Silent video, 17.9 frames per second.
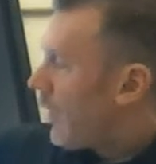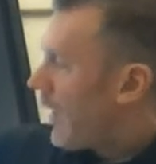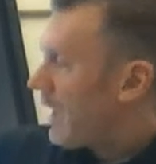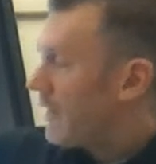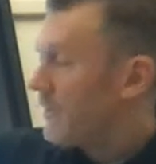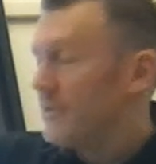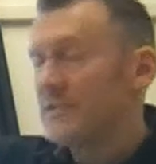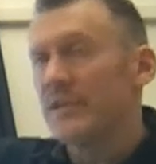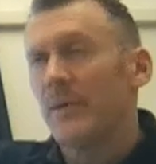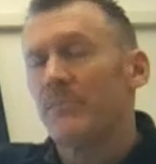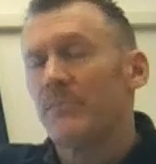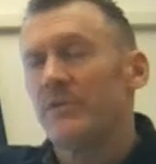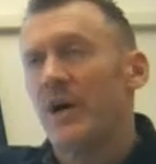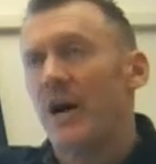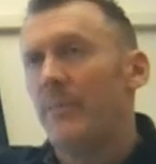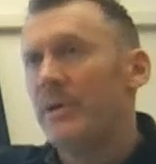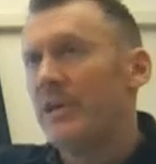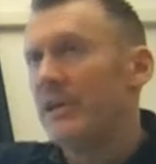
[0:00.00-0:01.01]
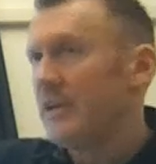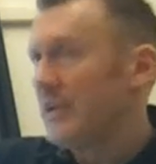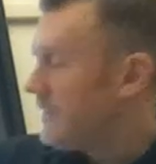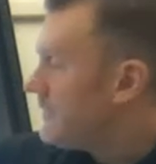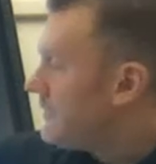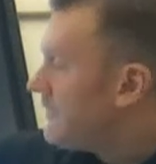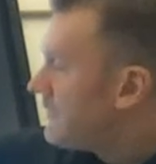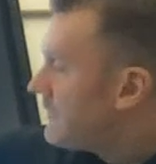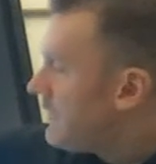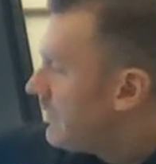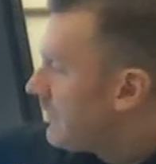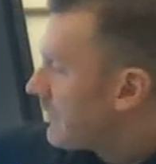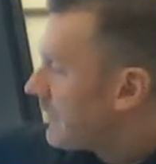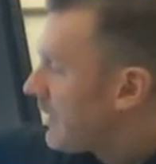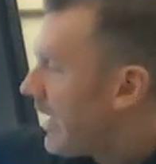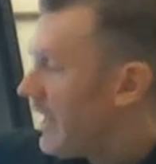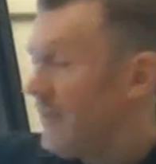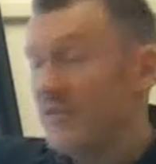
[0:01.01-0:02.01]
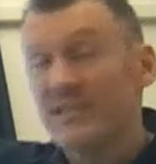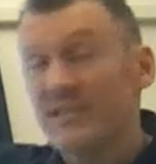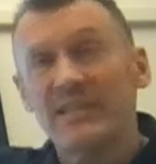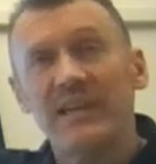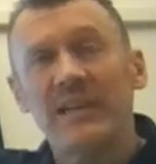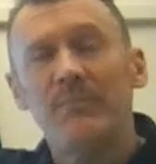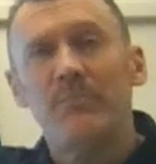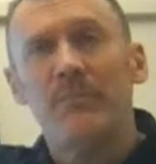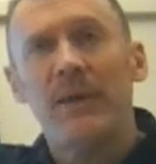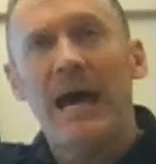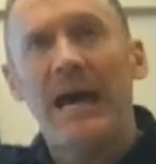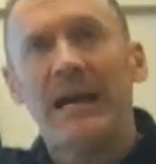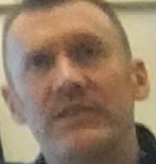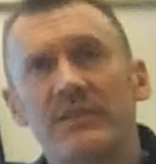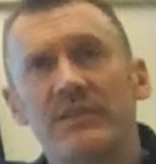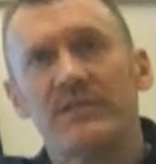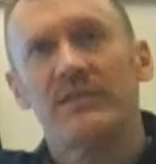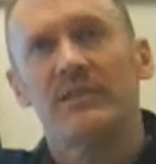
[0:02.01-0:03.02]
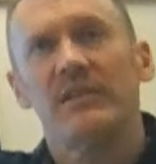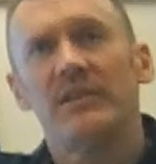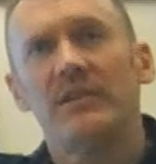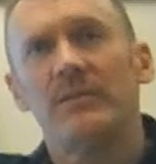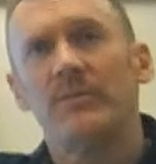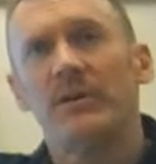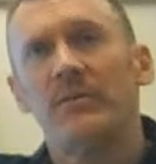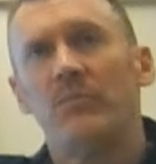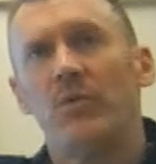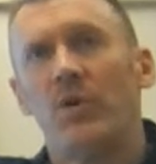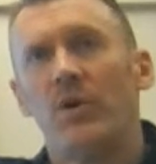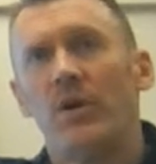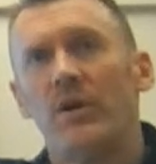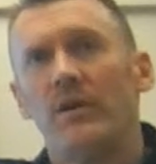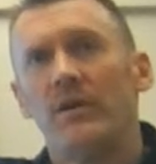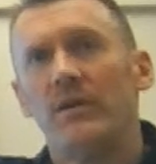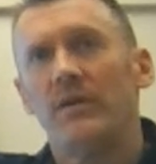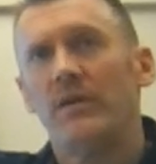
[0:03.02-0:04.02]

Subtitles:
quadricep dominant because you see they're kind of sitting back just a little bit more.